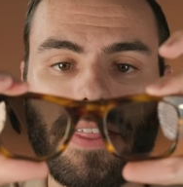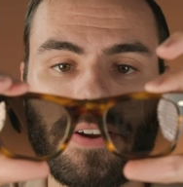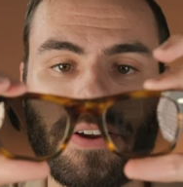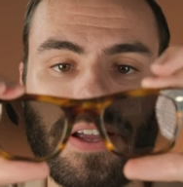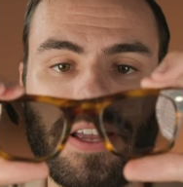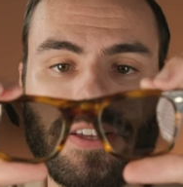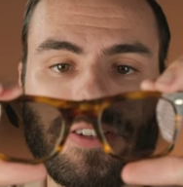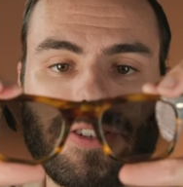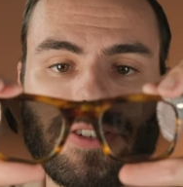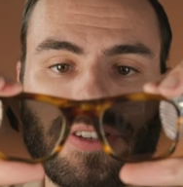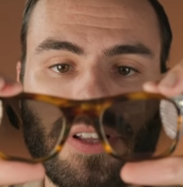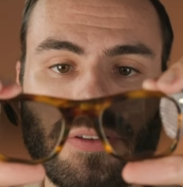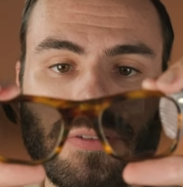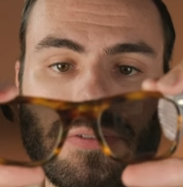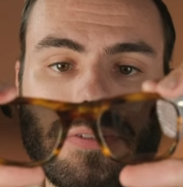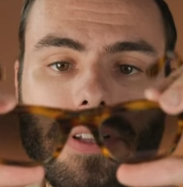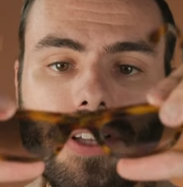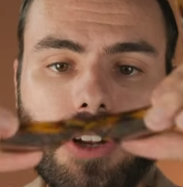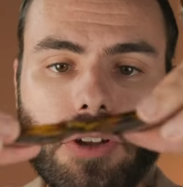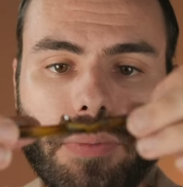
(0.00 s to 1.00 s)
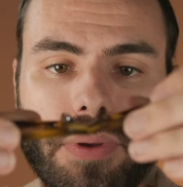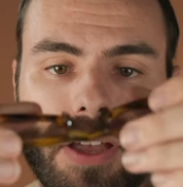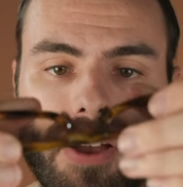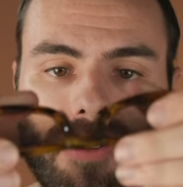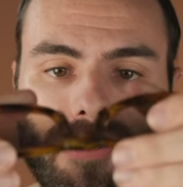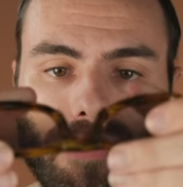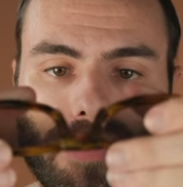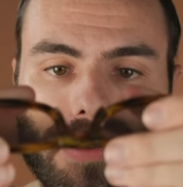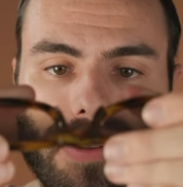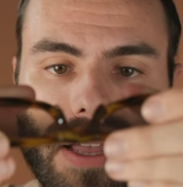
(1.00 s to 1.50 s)
There is just a little bit
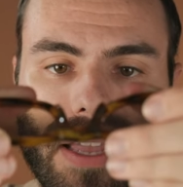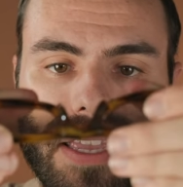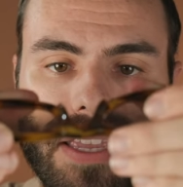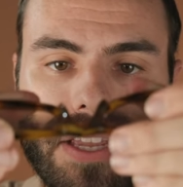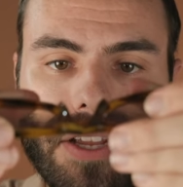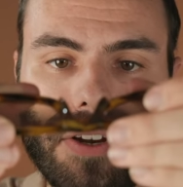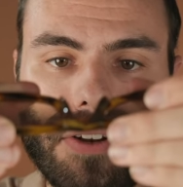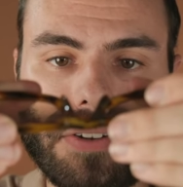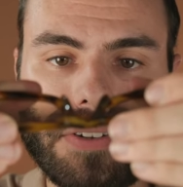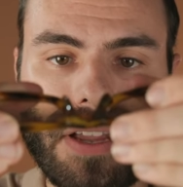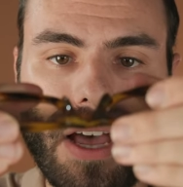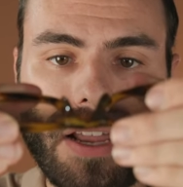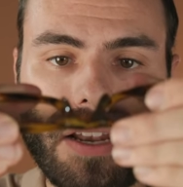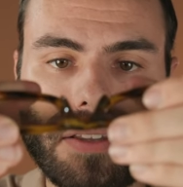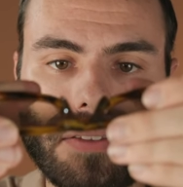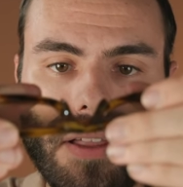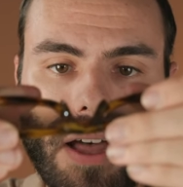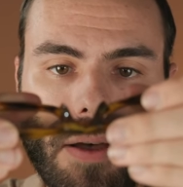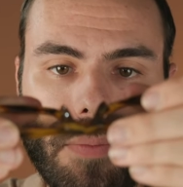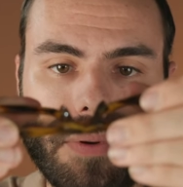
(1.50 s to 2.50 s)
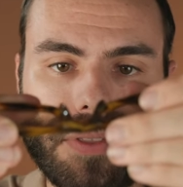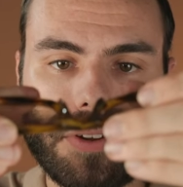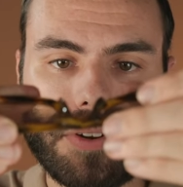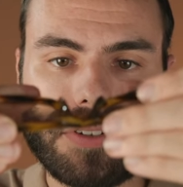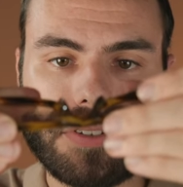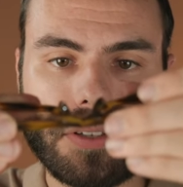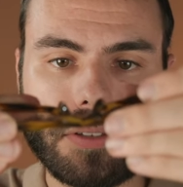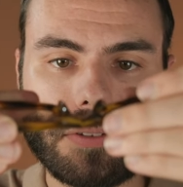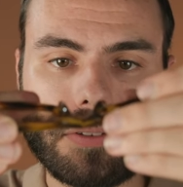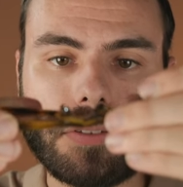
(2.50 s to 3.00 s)
of play here, not a lot, but there
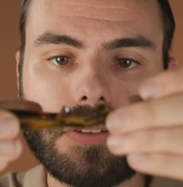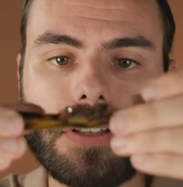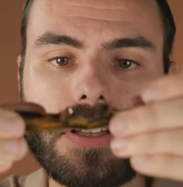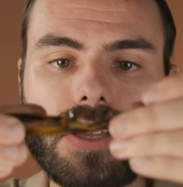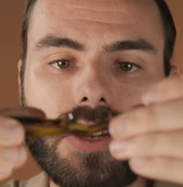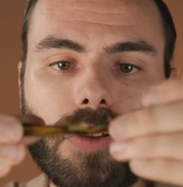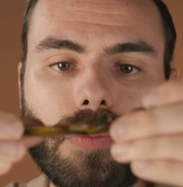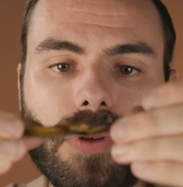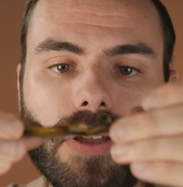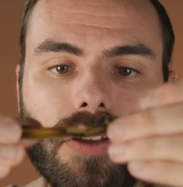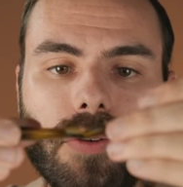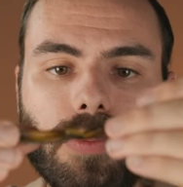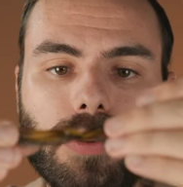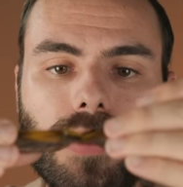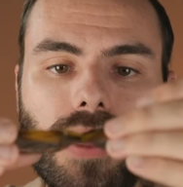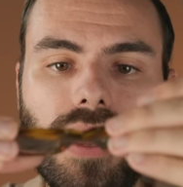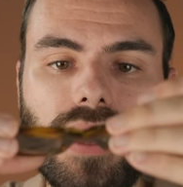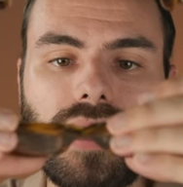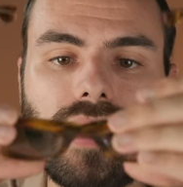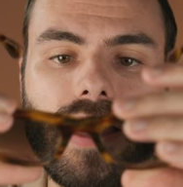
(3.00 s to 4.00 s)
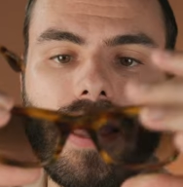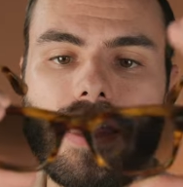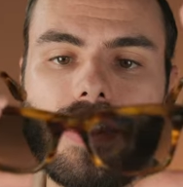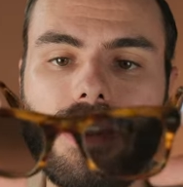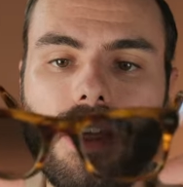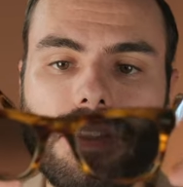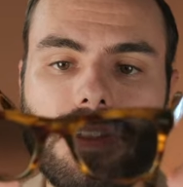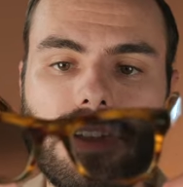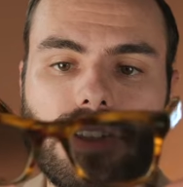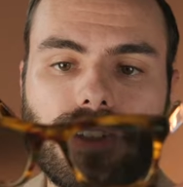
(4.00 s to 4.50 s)
is a little bit of play,
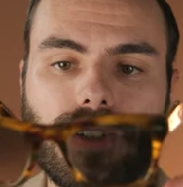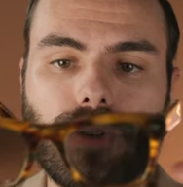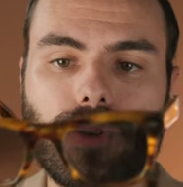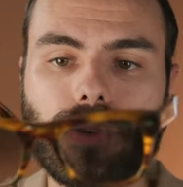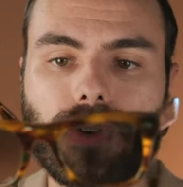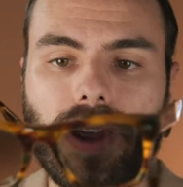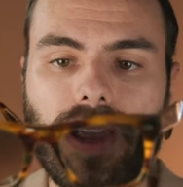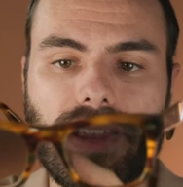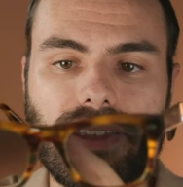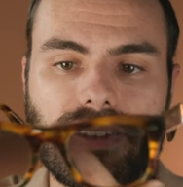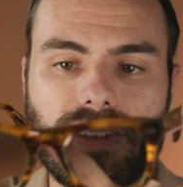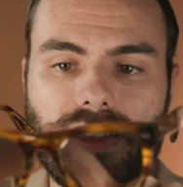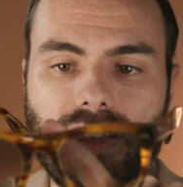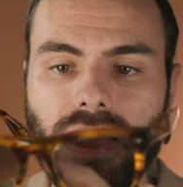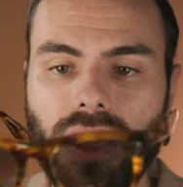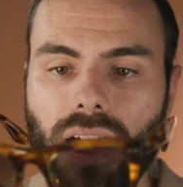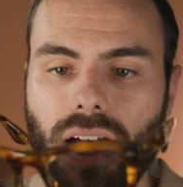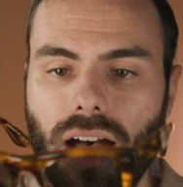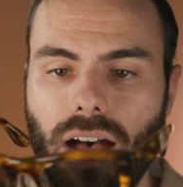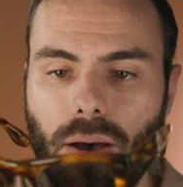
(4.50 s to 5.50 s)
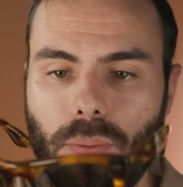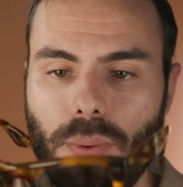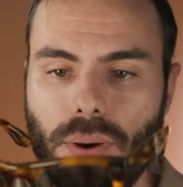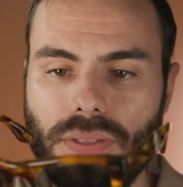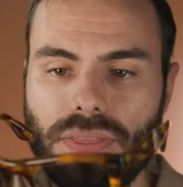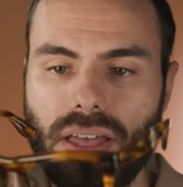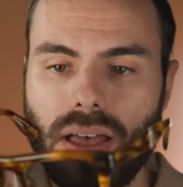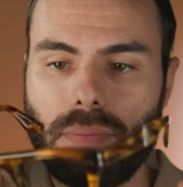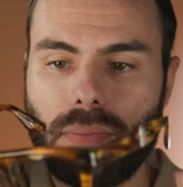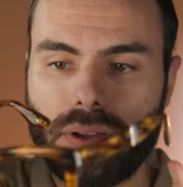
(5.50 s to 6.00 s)
nothing too crazy, uh,
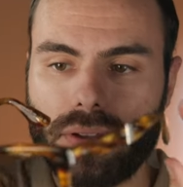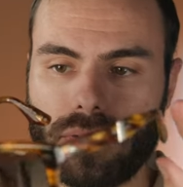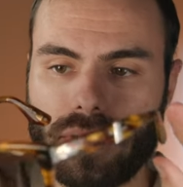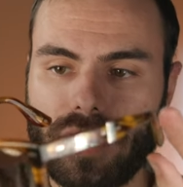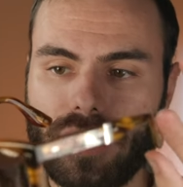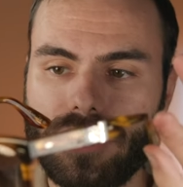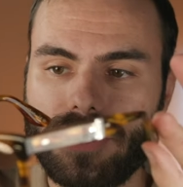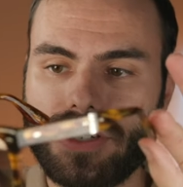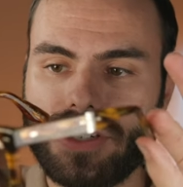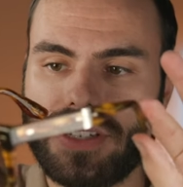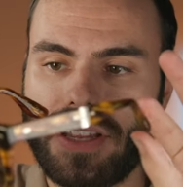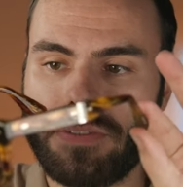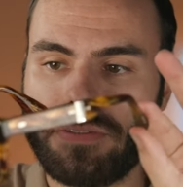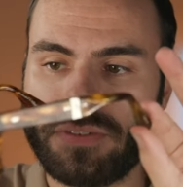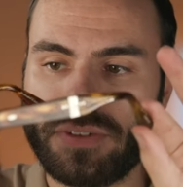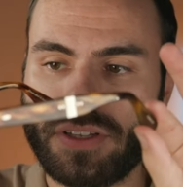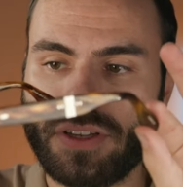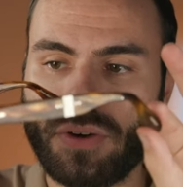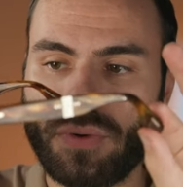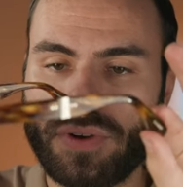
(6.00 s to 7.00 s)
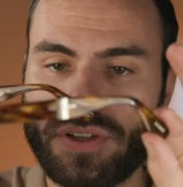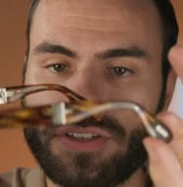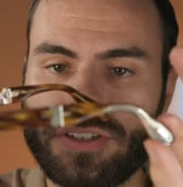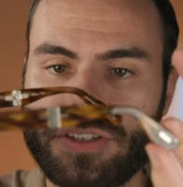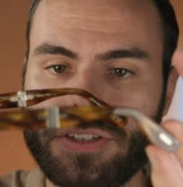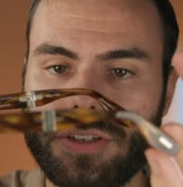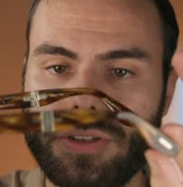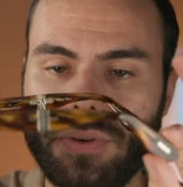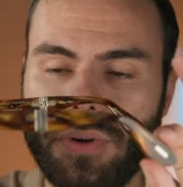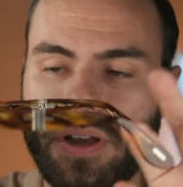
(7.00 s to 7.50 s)
but that metal hinge is definitely going
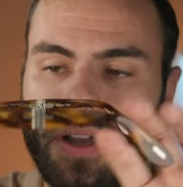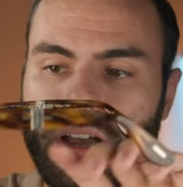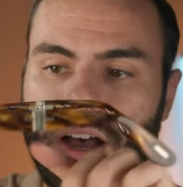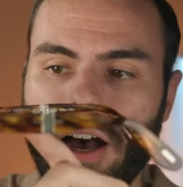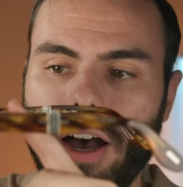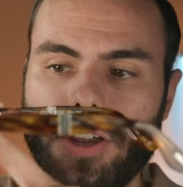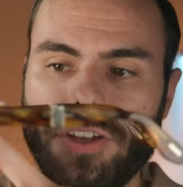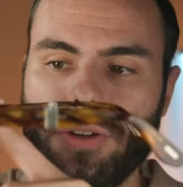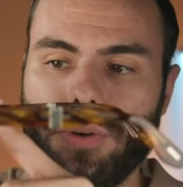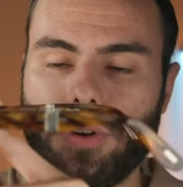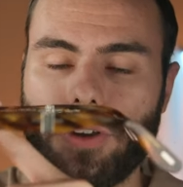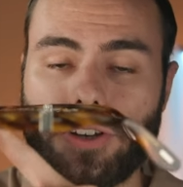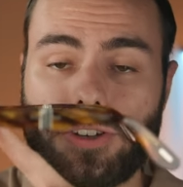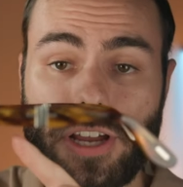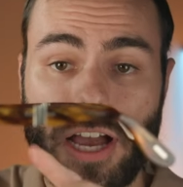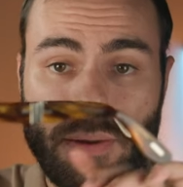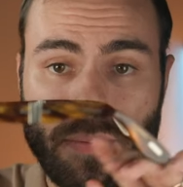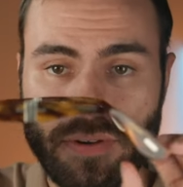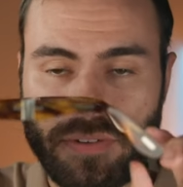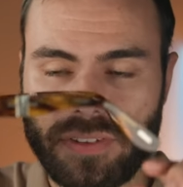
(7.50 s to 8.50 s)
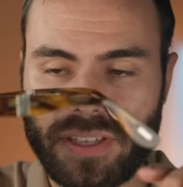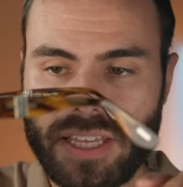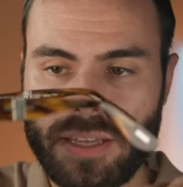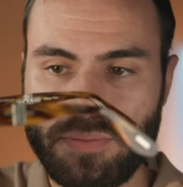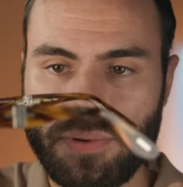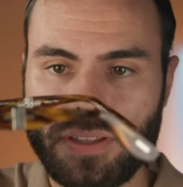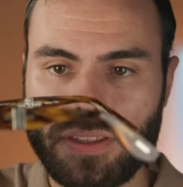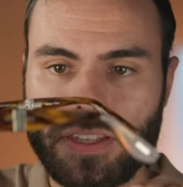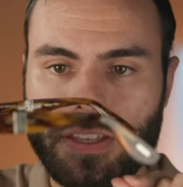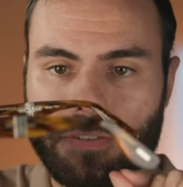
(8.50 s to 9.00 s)
to uh, do a good job of
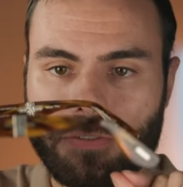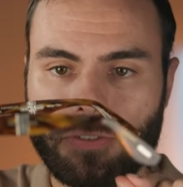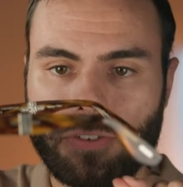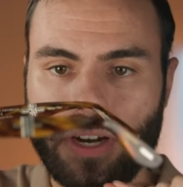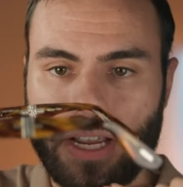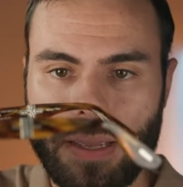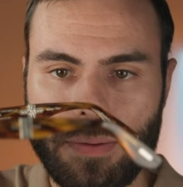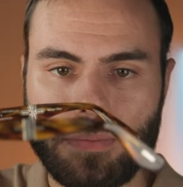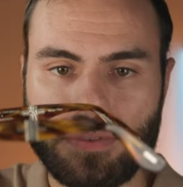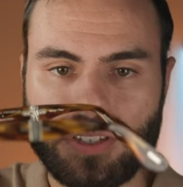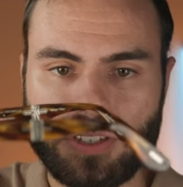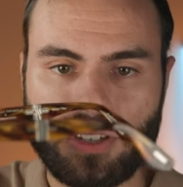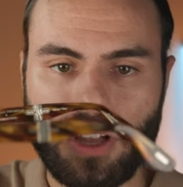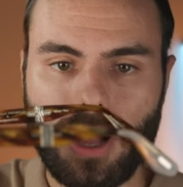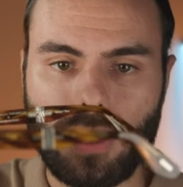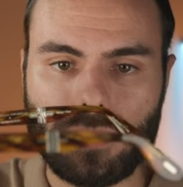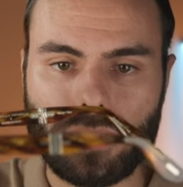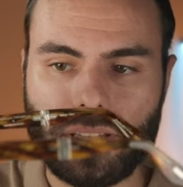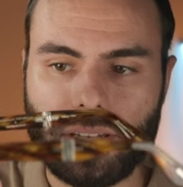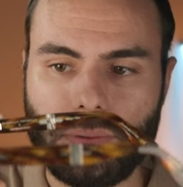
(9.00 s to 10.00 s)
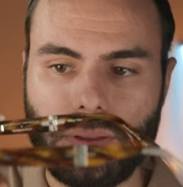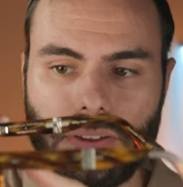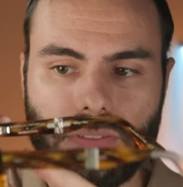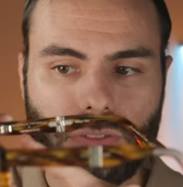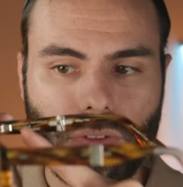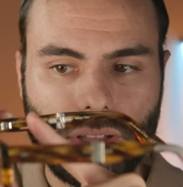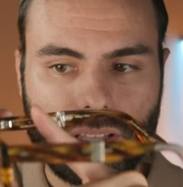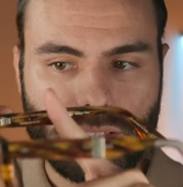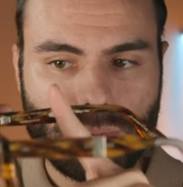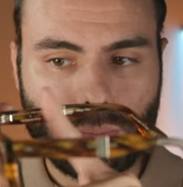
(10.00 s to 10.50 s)
keeping the frame solid,
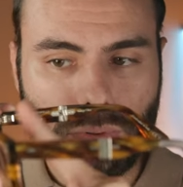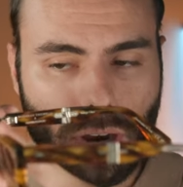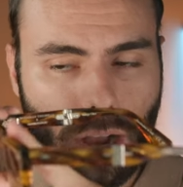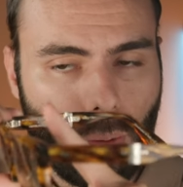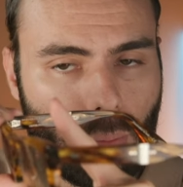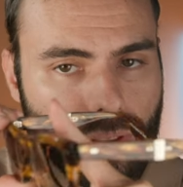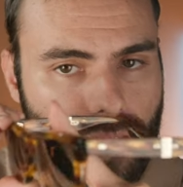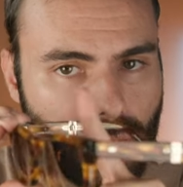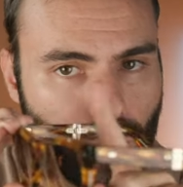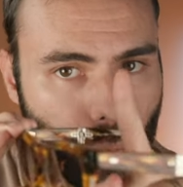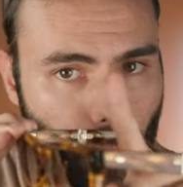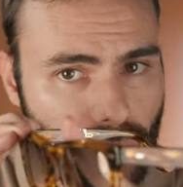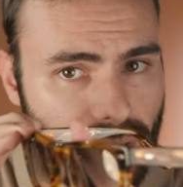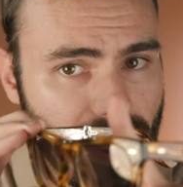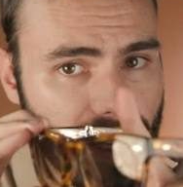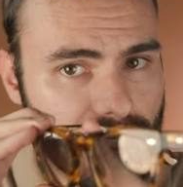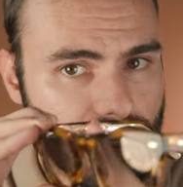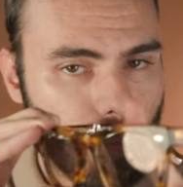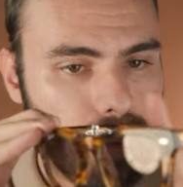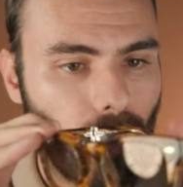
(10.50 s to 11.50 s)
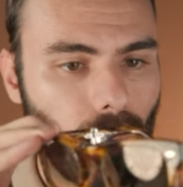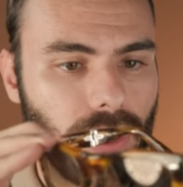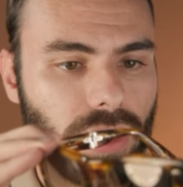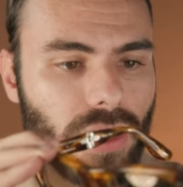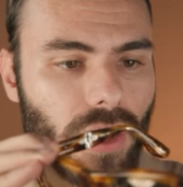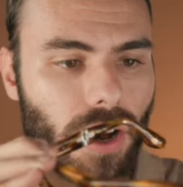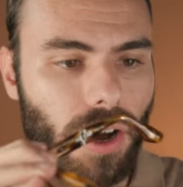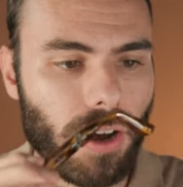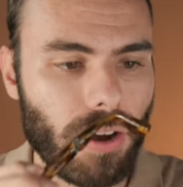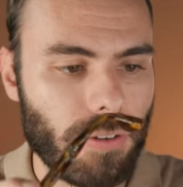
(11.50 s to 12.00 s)
even though that's probably the weakest
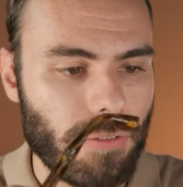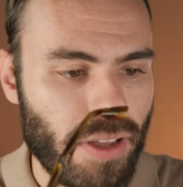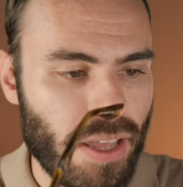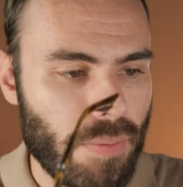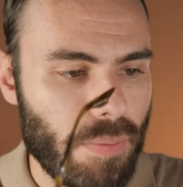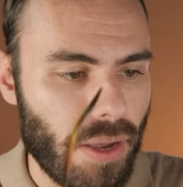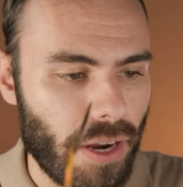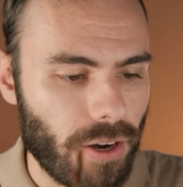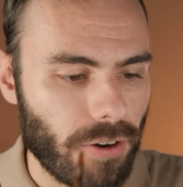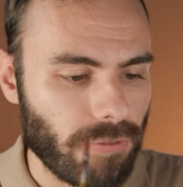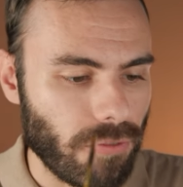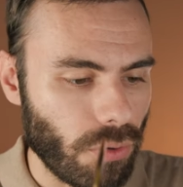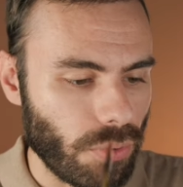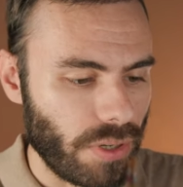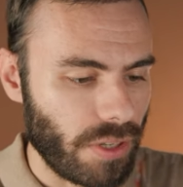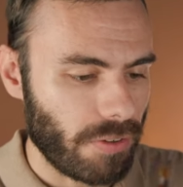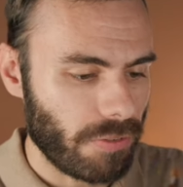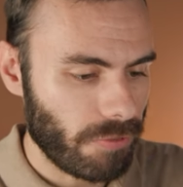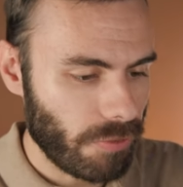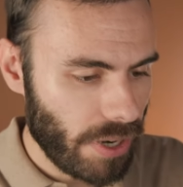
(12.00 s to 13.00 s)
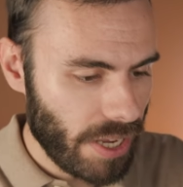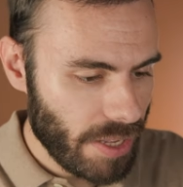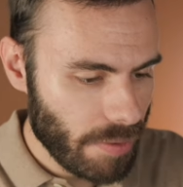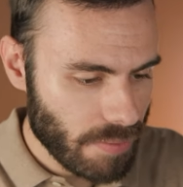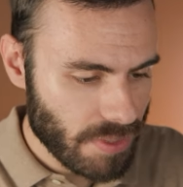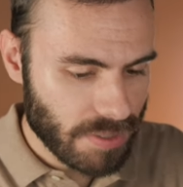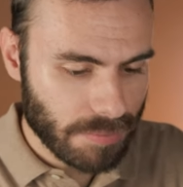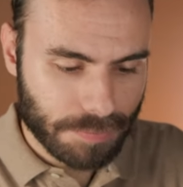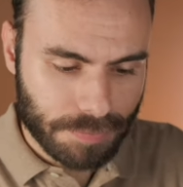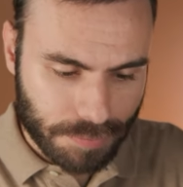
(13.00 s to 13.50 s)
point of a pair of folding
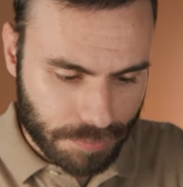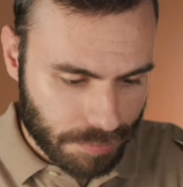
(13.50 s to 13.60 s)
frames